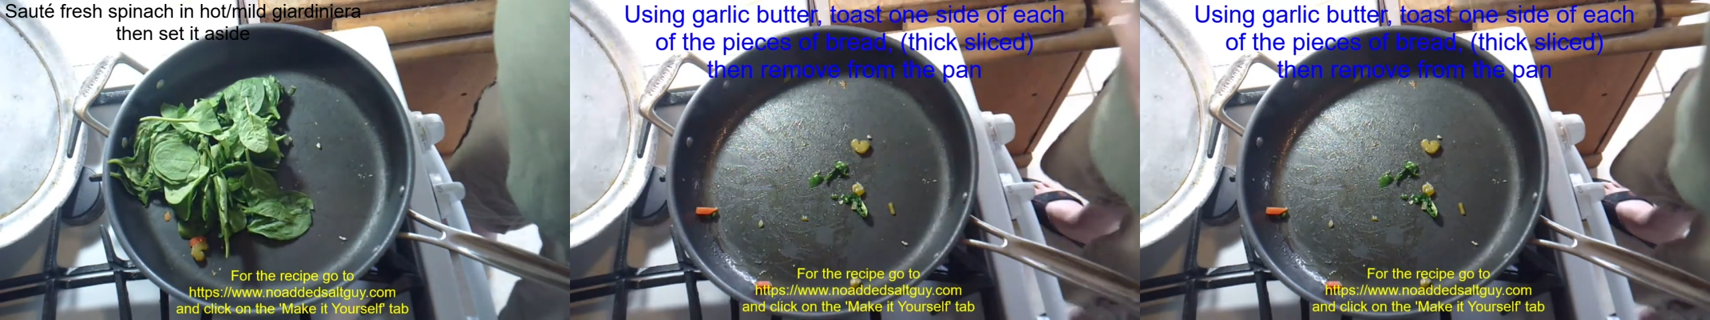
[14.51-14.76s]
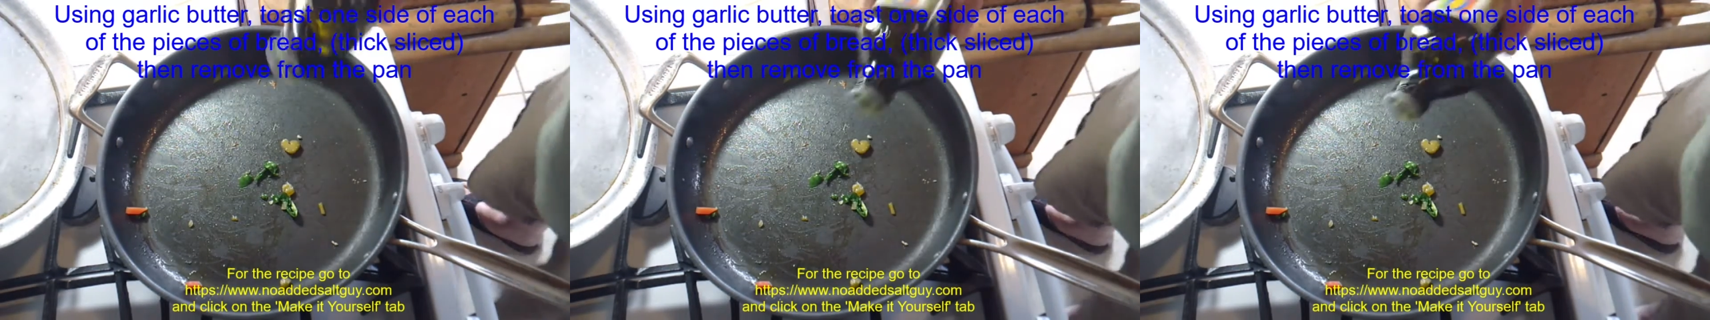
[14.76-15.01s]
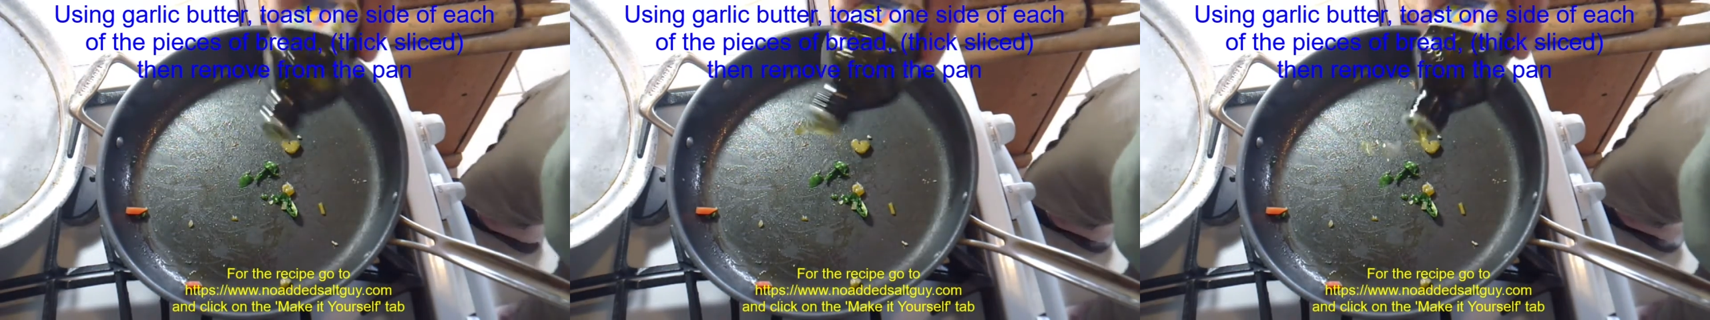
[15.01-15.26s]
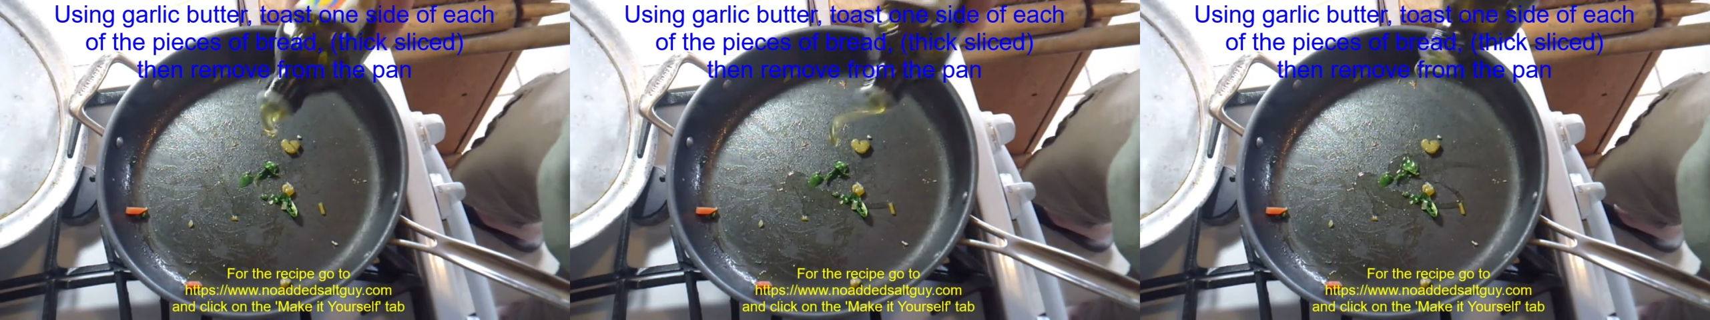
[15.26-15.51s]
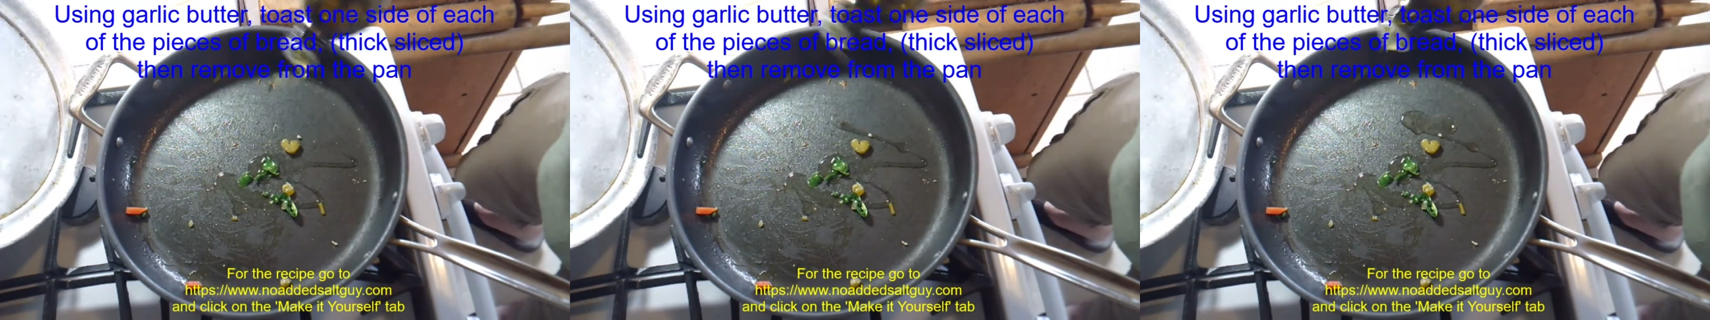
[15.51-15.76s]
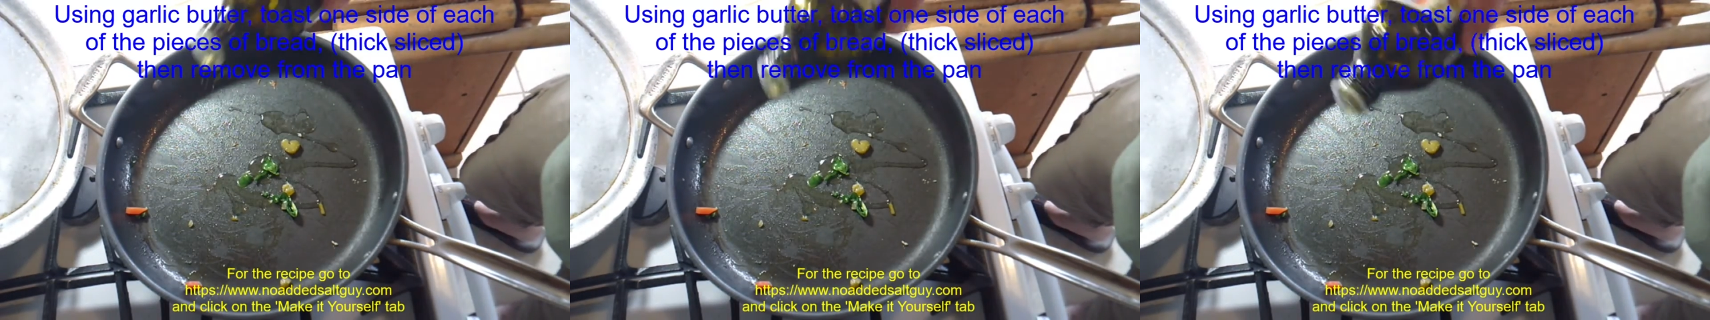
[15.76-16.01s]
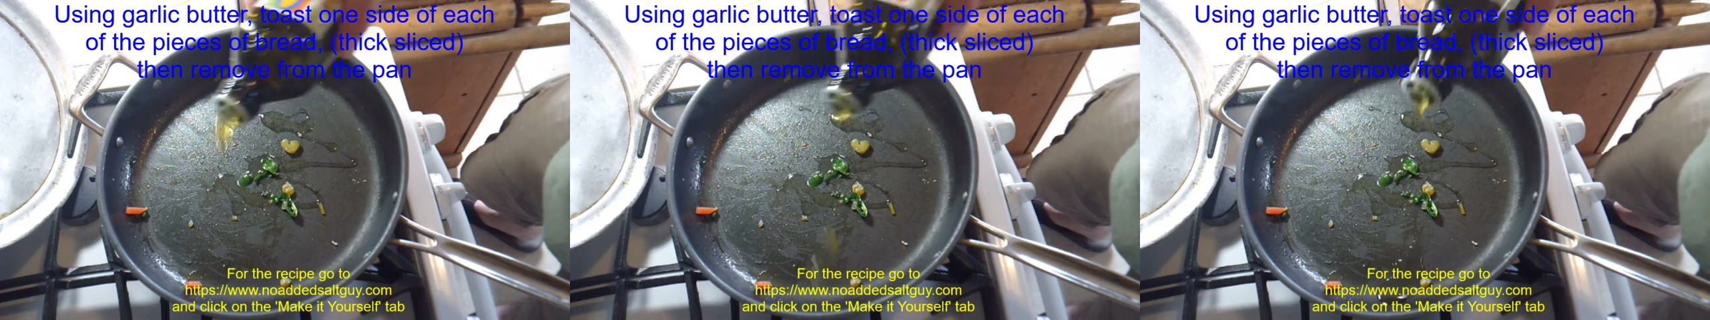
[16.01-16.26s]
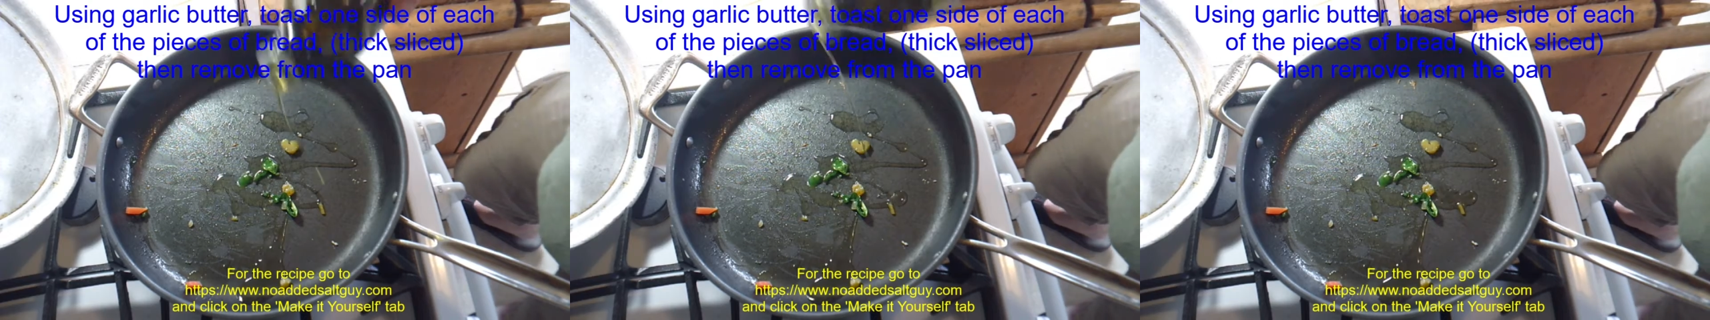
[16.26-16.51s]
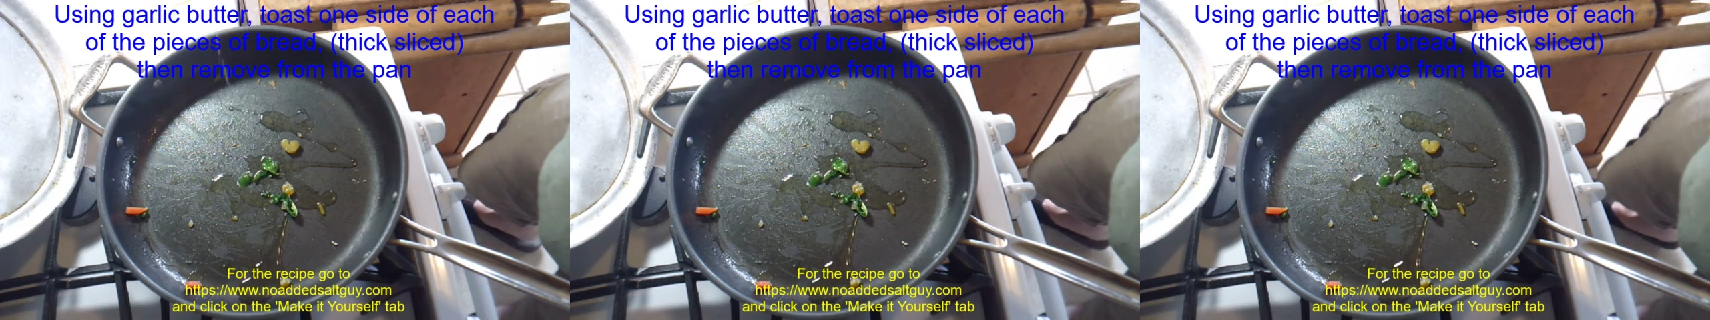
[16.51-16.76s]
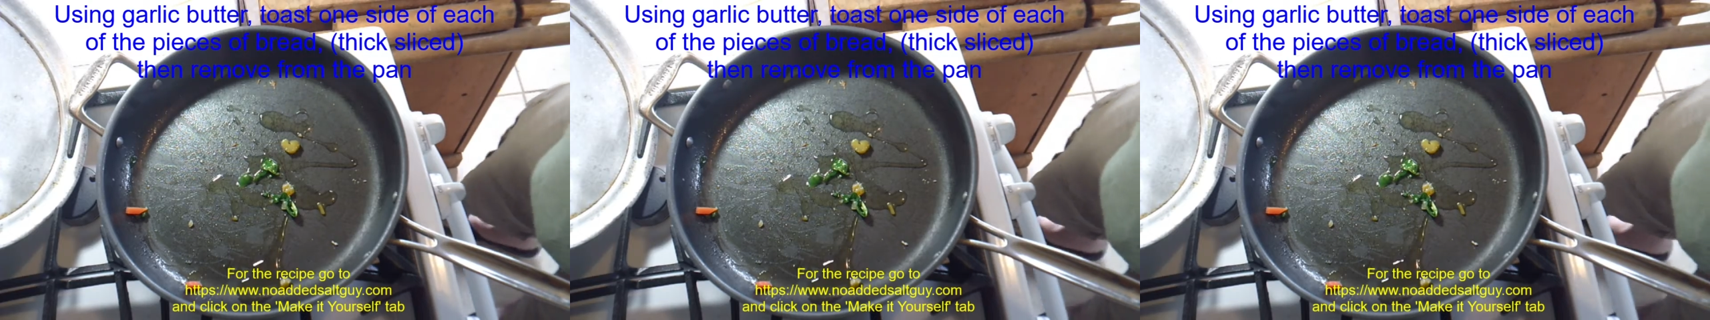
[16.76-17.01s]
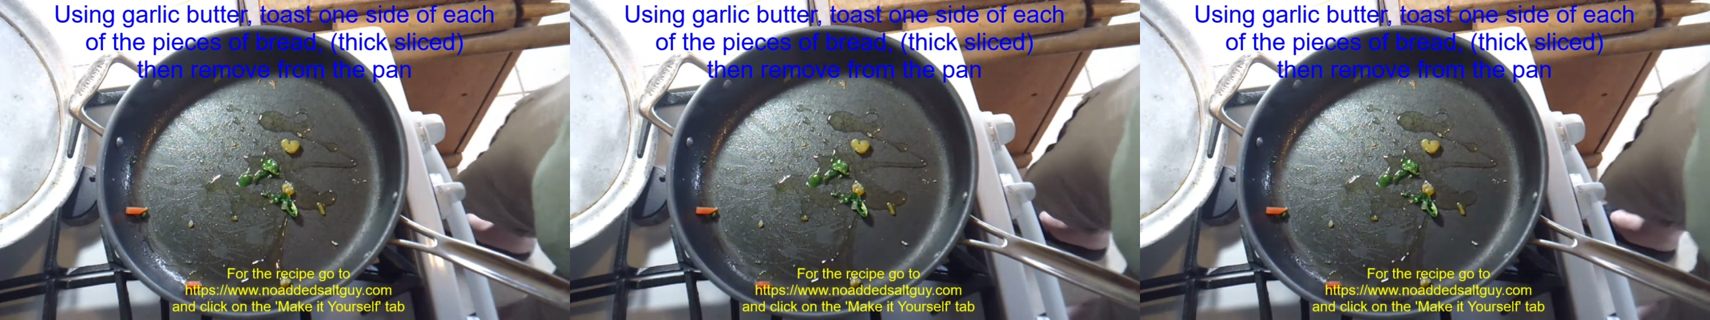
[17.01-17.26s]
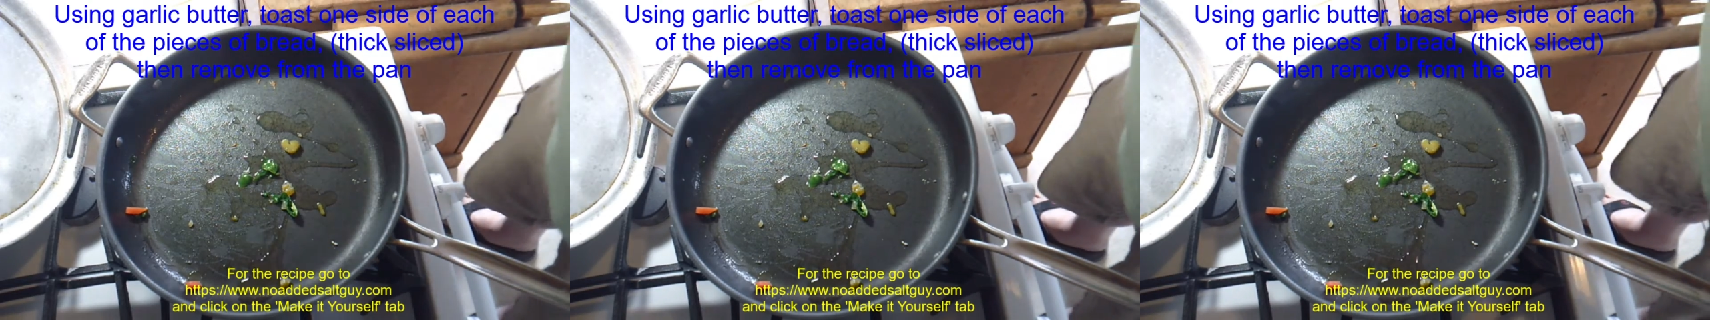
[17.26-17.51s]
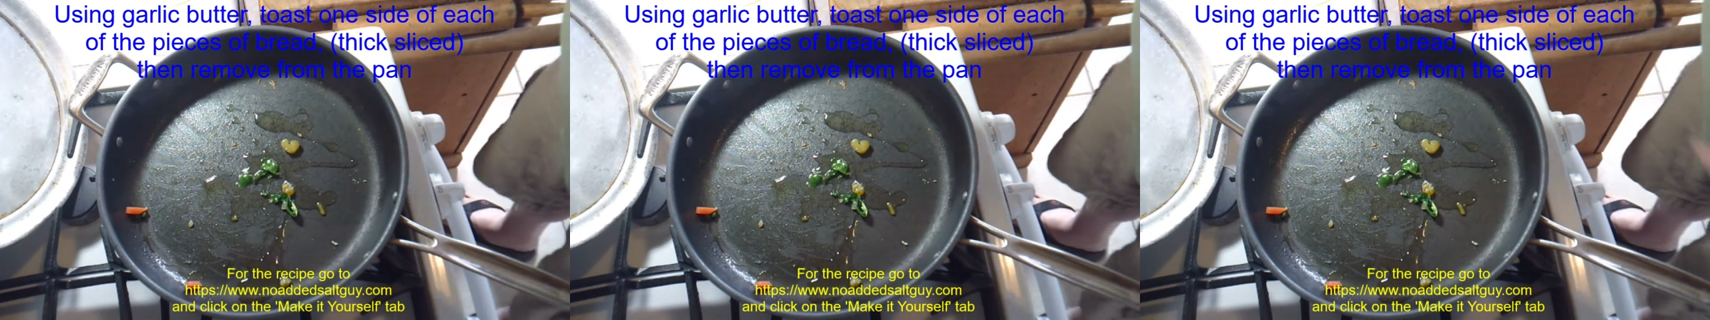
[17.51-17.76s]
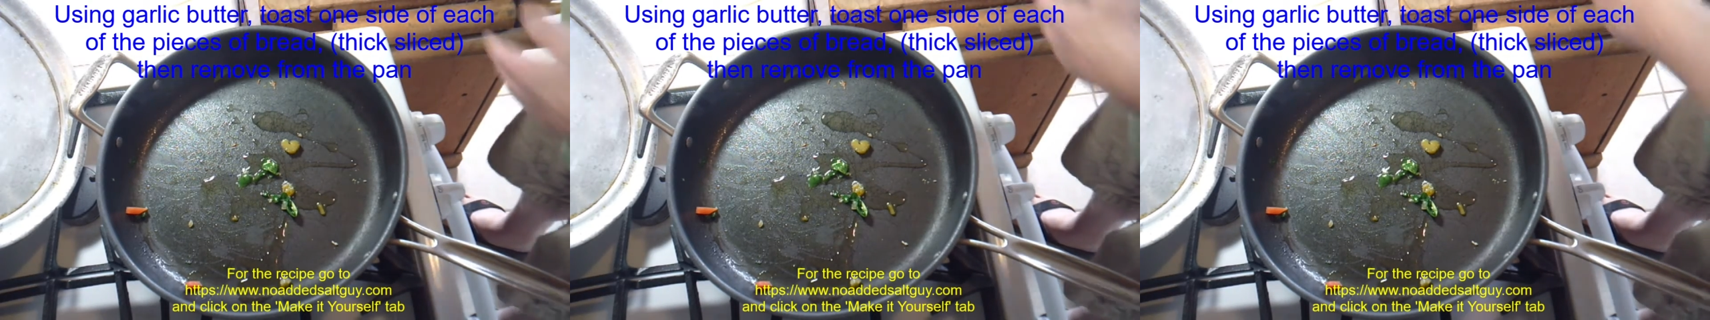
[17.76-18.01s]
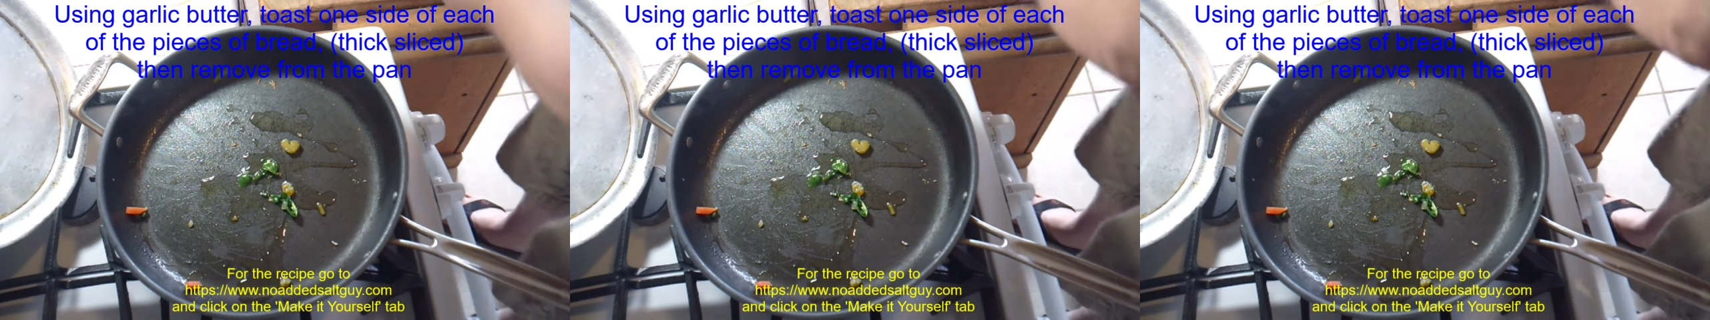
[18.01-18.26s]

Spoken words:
(no speaker visible)